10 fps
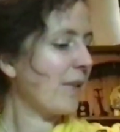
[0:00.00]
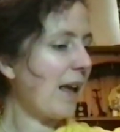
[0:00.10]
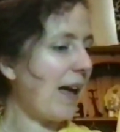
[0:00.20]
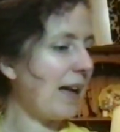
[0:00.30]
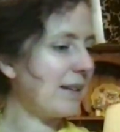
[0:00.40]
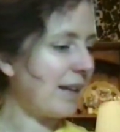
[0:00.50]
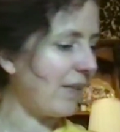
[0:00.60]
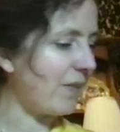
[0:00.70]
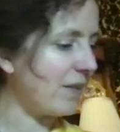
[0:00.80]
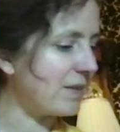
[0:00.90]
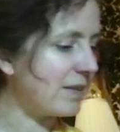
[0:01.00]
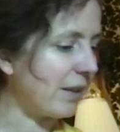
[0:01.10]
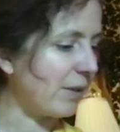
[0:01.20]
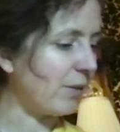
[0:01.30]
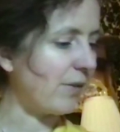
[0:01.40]
and in the
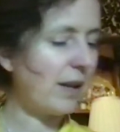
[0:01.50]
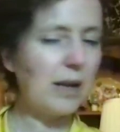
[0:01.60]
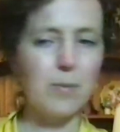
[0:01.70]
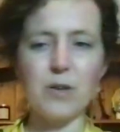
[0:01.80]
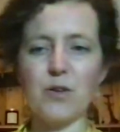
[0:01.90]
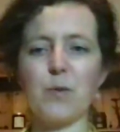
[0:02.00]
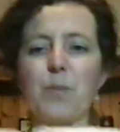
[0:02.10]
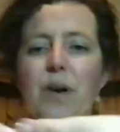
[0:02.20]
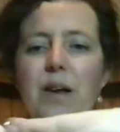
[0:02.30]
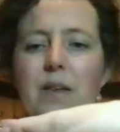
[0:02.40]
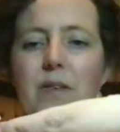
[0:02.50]
silver. Let me just bring the